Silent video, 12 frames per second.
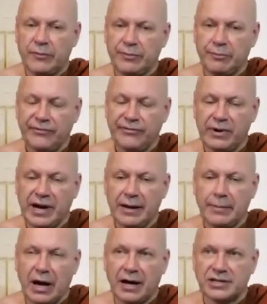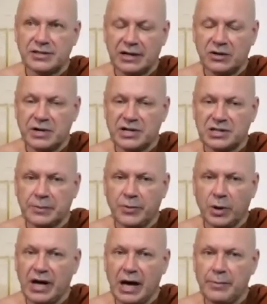before I answer that question,
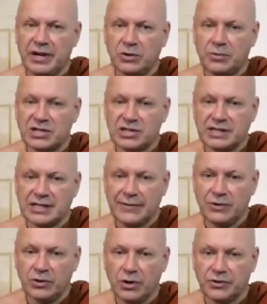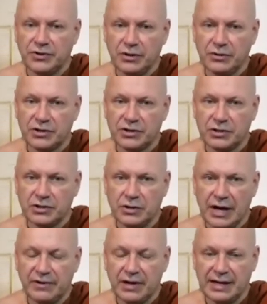Bobby, how many questions have you got, just to
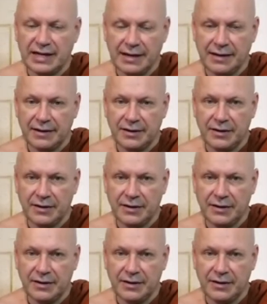have an idea?